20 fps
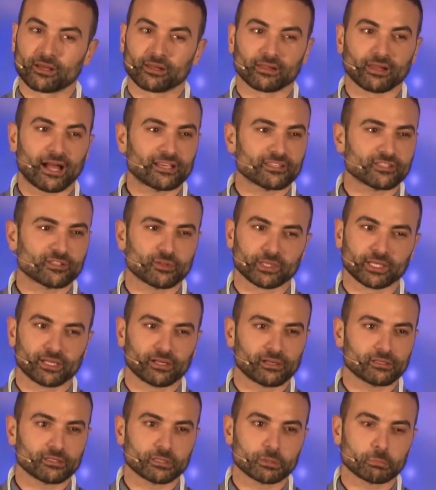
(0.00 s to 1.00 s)
Last three
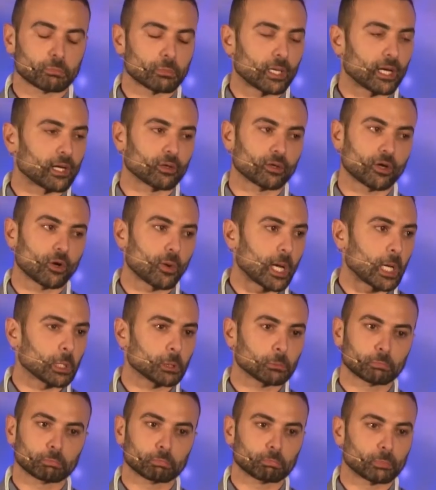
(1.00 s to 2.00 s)
years, I don't go out.
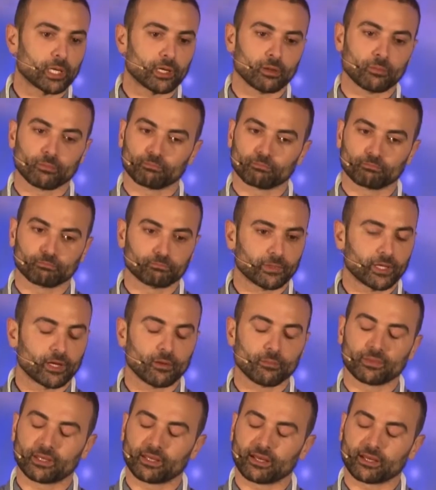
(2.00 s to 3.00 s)
I don't, I
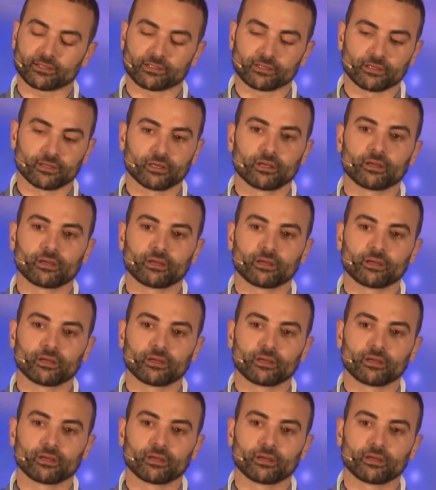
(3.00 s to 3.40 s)
don't BS.